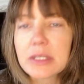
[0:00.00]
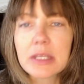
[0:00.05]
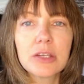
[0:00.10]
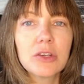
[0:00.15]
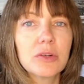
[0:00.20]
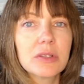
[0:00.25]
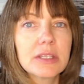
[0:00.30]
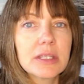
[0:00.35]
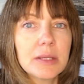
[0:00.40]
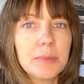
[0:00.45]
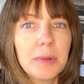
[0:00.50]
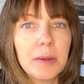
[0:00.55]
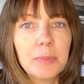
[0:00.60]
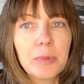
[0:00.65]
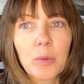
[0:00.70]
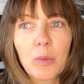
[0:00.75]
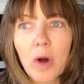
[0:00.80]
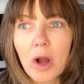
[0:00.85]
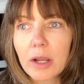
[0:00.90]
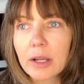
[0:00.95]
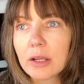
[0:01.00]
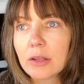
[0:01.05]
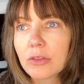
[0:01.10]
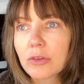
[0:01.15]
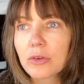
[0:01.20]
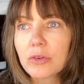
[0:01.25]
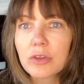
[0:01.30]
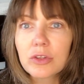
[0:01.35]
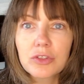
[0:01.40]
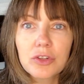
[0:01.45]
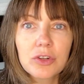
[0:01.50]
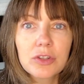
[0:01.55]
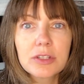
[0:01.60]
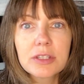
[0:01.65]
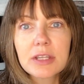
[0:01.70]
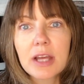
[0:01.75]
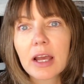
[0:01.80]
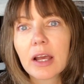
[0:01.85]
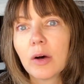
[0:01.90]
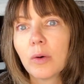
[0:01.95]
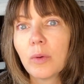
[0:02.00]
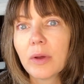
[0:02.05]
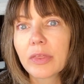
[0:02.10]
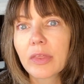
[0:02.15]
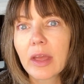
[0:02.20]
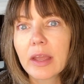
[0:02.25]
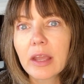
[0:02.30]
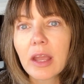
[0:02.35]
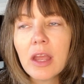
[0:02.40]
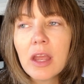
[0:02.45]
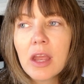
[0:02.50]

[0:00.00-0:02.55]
And you'd see people walking through the turnstile with like